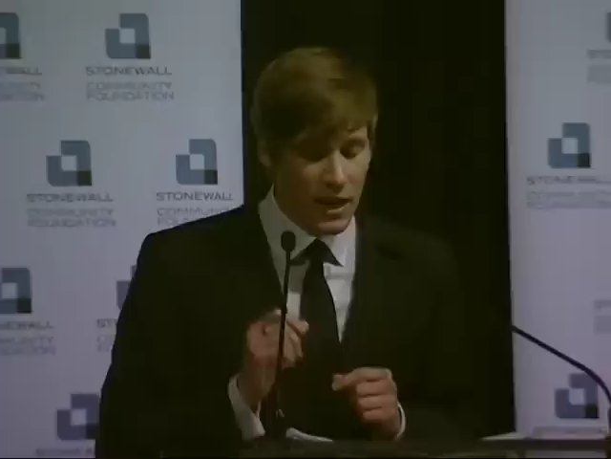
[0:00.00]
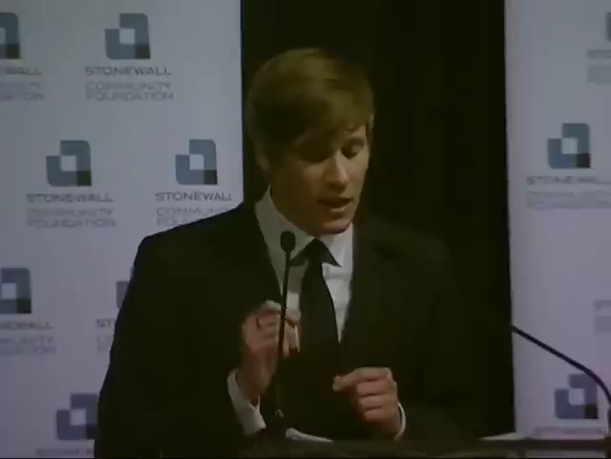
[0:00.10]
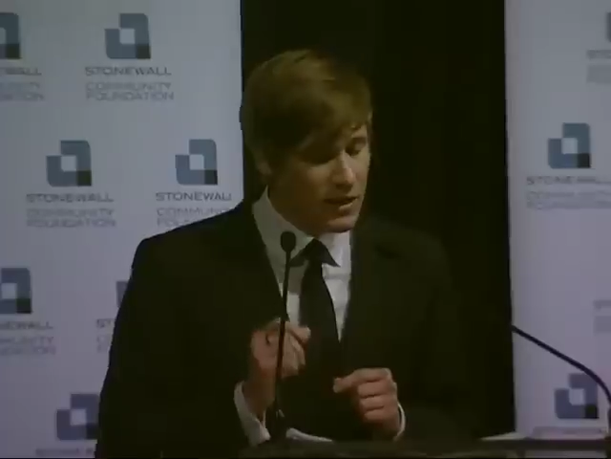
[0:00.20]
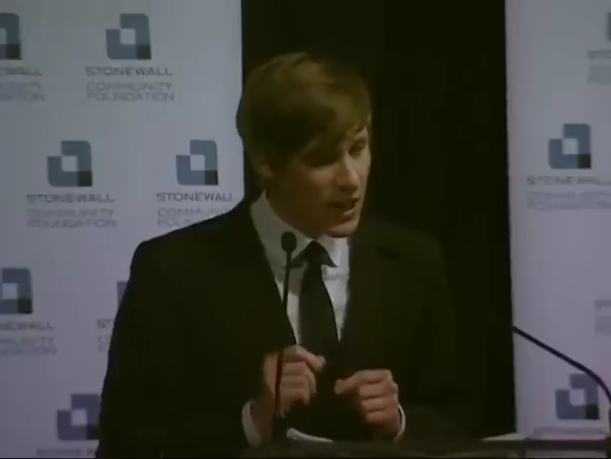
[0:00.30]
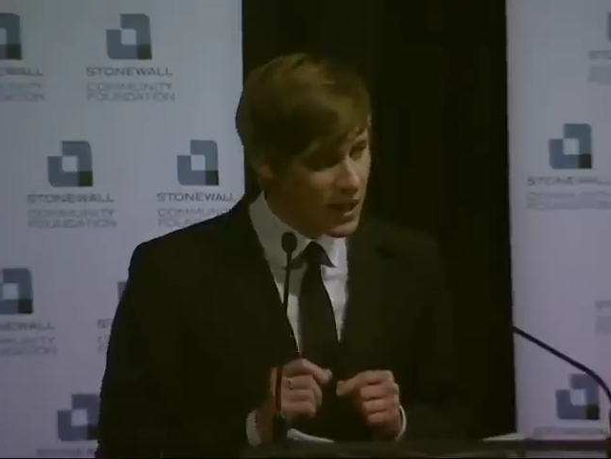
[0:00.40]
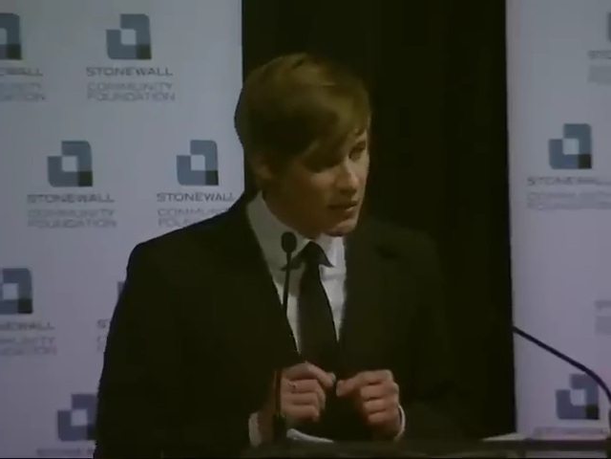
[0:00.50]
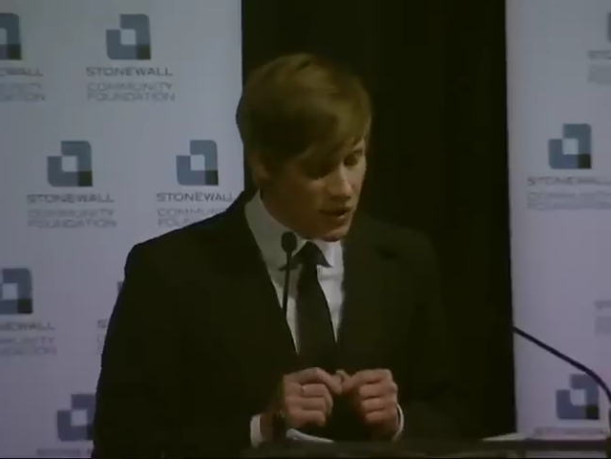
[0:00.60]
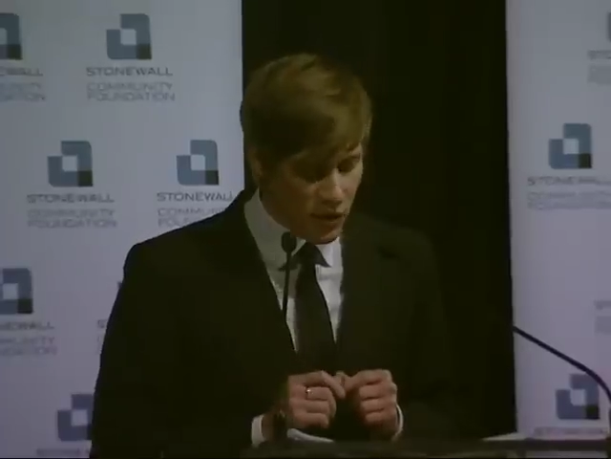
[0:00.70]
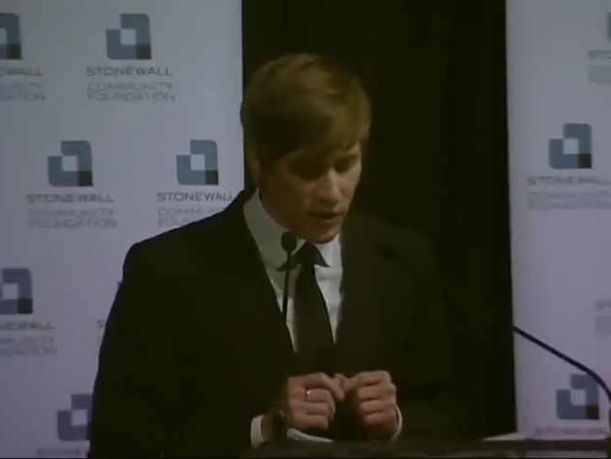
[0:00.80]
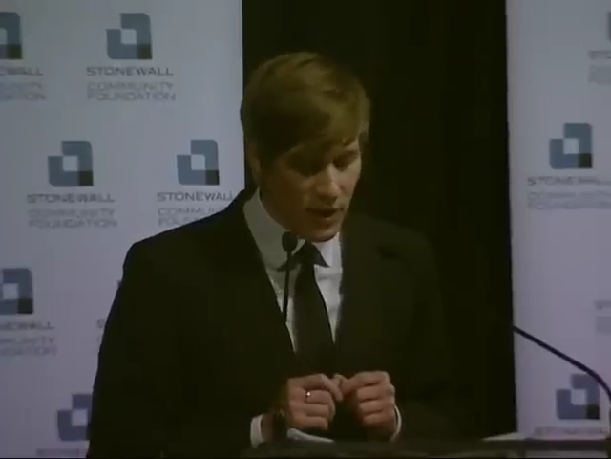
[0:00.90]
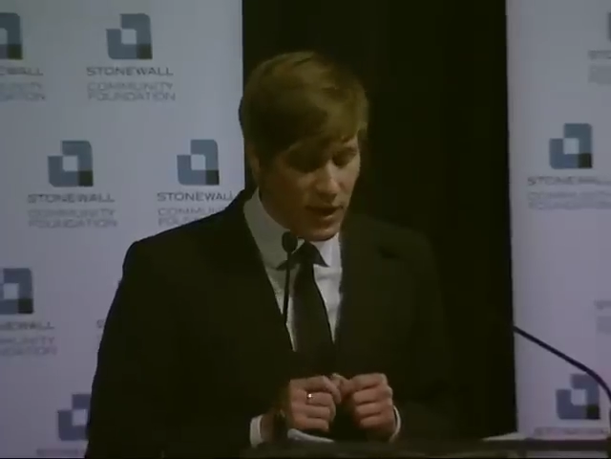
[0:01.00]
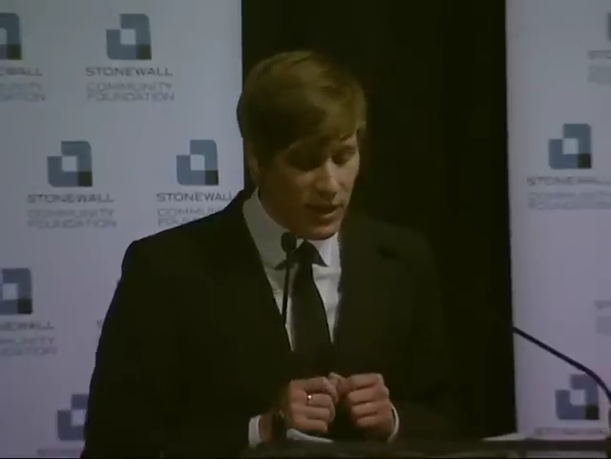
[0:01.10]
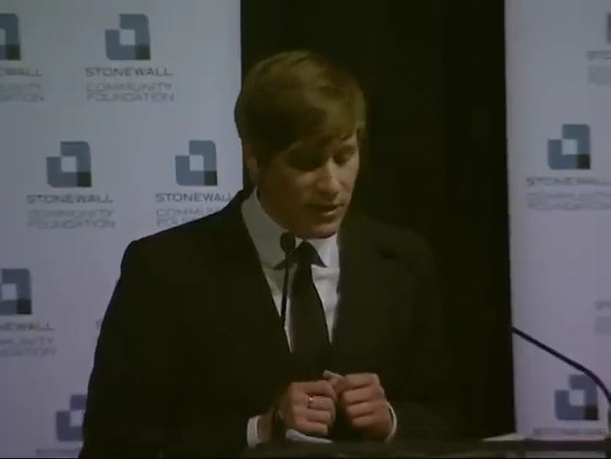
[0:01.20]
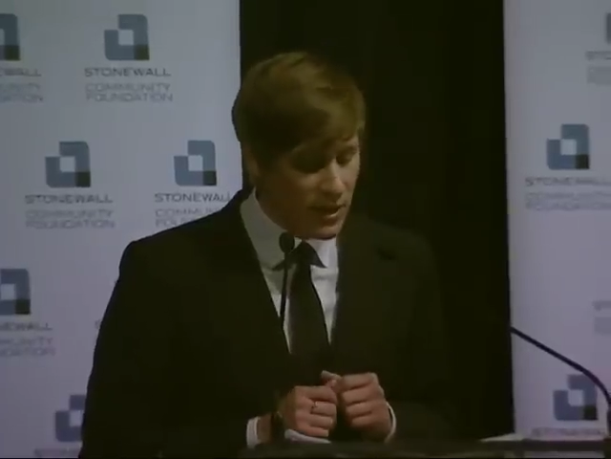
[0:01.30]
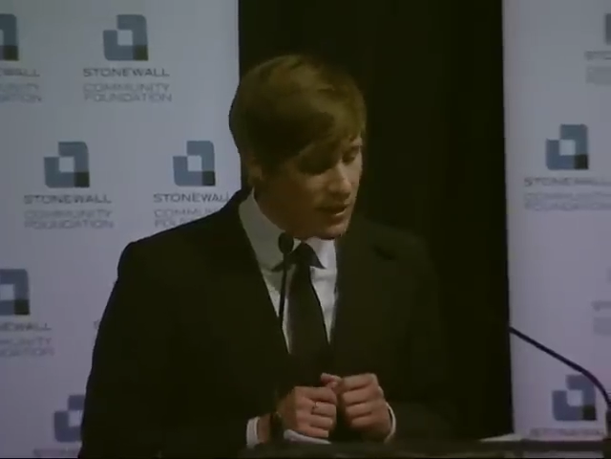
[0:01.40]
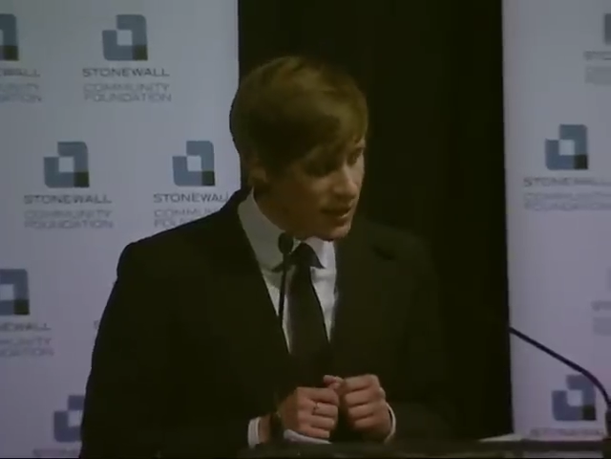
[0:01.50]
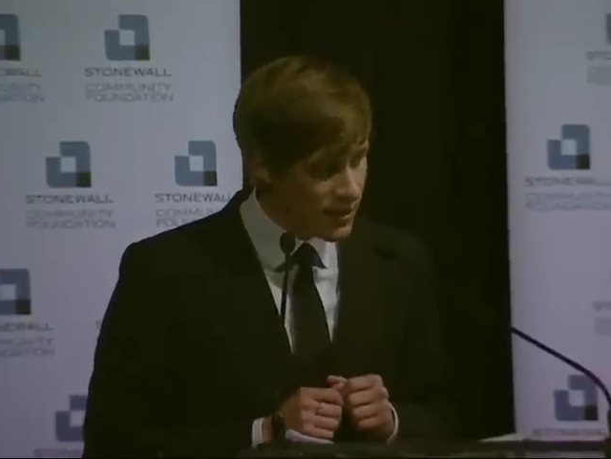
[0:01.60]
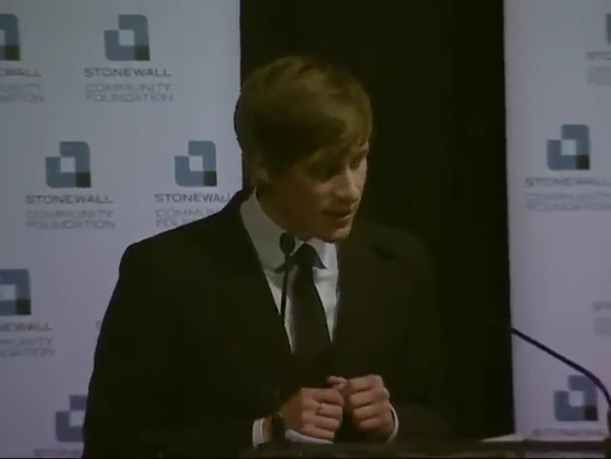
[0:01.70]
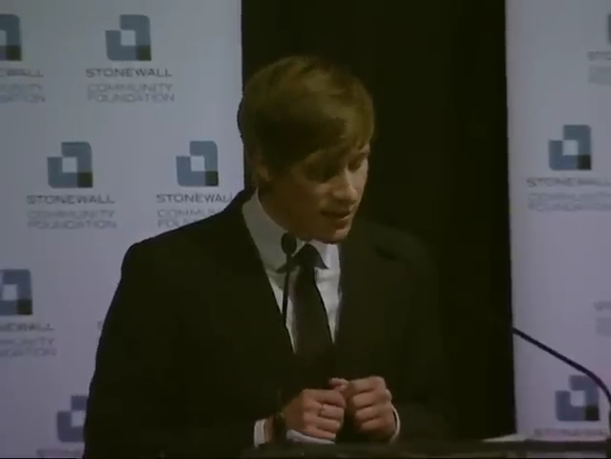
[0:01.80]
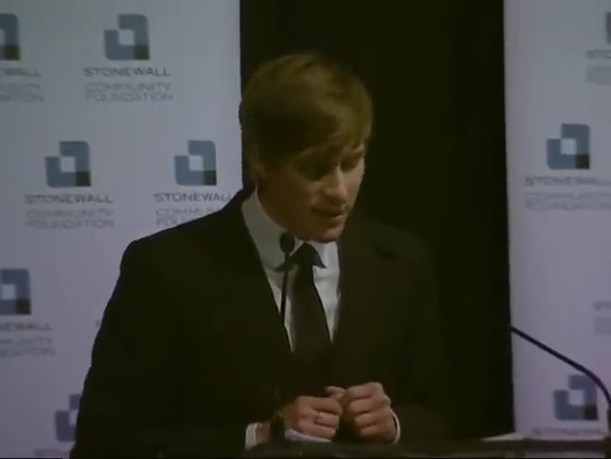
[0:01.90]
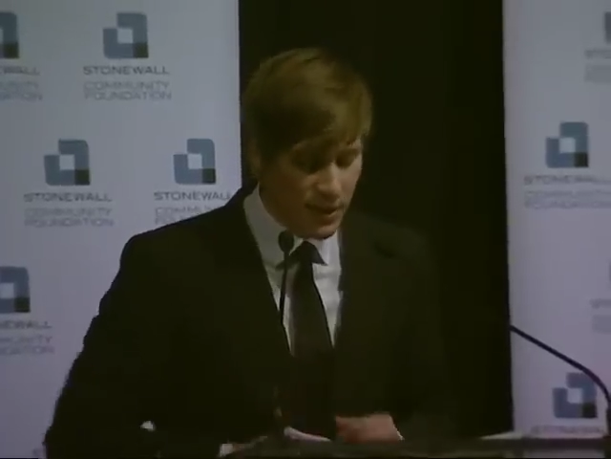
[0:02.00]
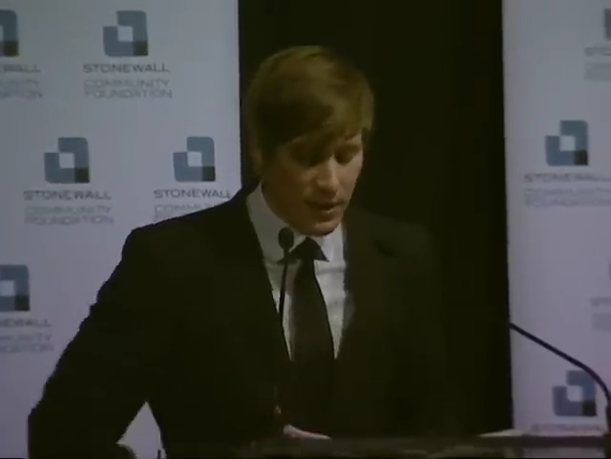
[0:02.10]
and on television he said this.